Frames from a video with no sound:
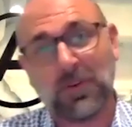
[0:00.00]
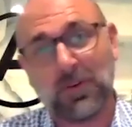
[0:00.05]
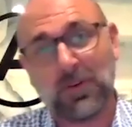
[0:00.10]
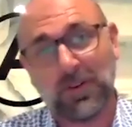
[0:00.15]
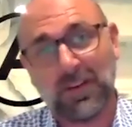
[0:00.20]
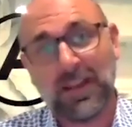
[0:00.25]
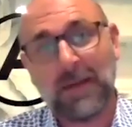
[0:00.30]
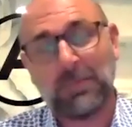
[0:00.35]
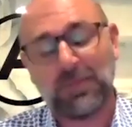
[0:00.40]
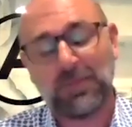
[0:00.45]

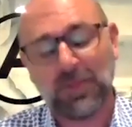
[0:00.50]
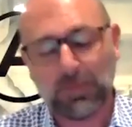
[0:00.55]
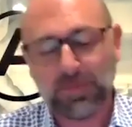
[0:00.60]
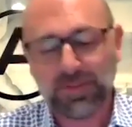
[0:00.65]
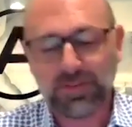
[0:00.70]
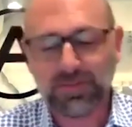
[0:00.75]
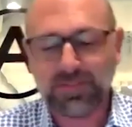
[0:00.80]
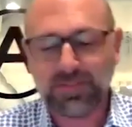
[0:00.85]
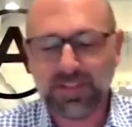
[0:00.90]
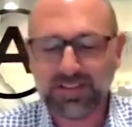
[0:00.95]
or
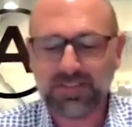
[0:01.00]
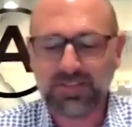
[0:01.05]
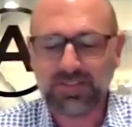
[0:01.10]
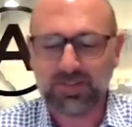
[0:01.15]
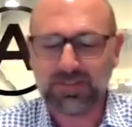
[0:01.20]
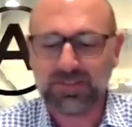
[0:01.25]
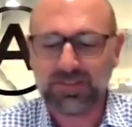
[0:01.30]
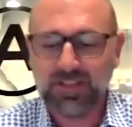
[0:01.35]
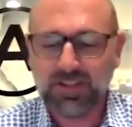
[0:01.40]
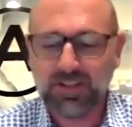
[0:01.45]
laptops or, des
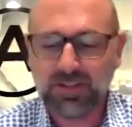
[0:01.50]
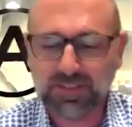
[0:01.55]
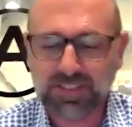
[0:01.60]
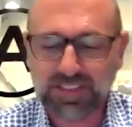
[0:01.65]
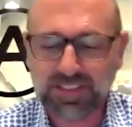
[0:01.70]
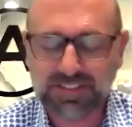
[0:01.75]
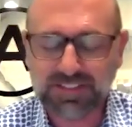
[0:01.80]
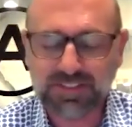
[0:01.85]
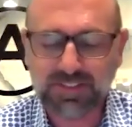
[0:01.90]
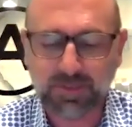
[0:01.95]
or, or
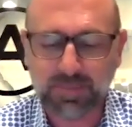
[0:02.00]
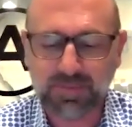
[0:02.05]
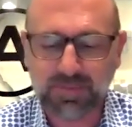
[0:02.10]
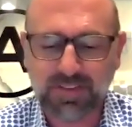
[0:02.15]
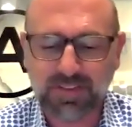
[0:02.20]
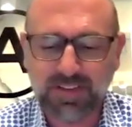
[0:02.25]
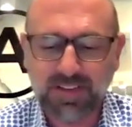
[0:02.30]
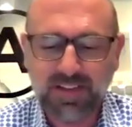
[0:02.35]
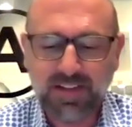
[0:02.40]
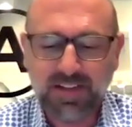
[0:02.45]

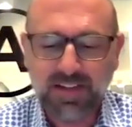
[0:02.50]
desktops.